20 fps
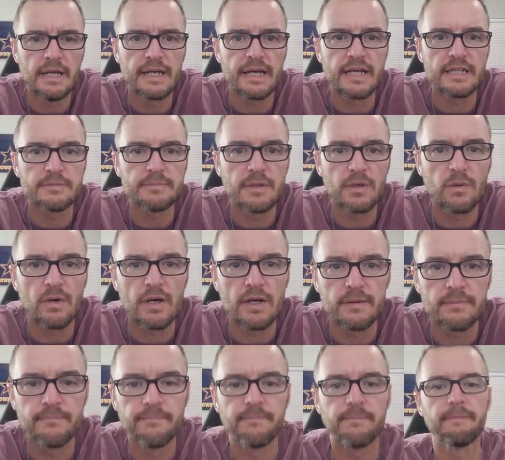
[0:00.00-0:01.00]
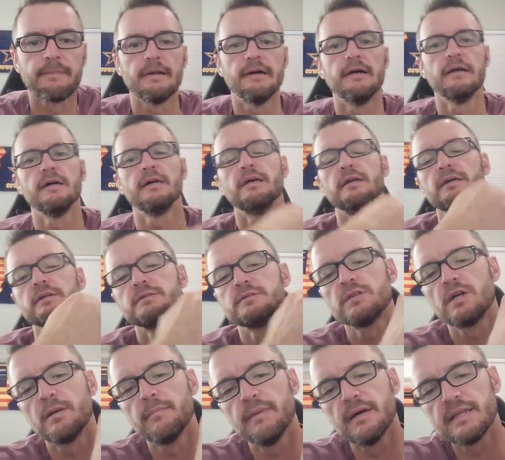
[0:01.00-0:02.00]
Hey guys, been a while. Uh,
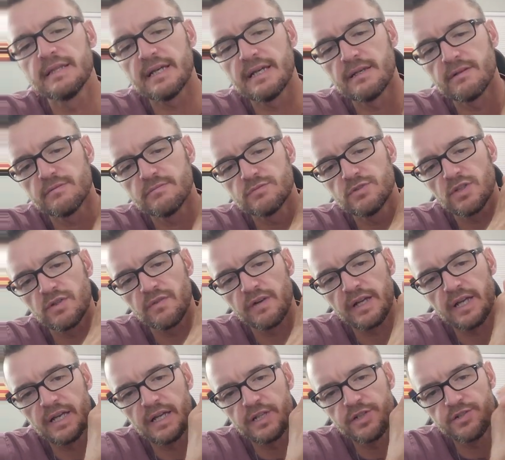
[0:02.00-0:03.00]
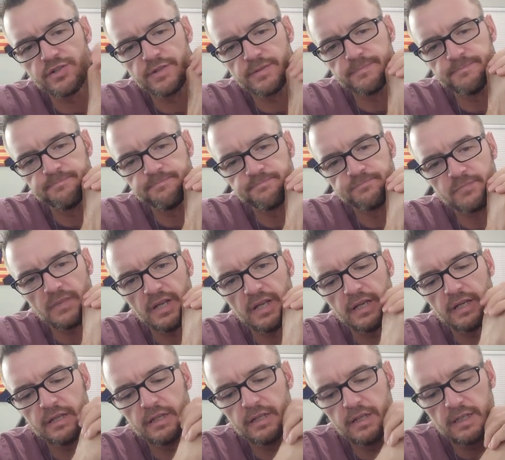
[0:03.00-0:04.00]
sorry about that. Took vacation
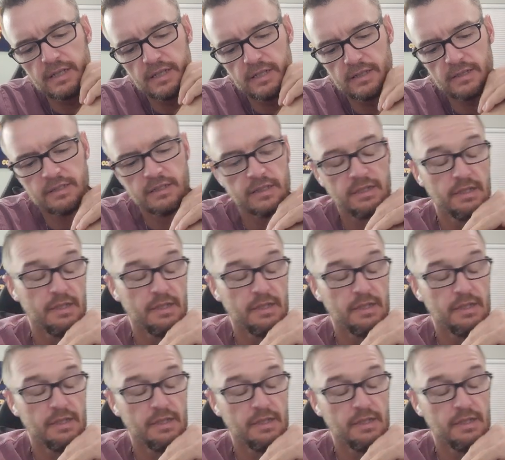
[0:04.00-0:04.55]
and uh,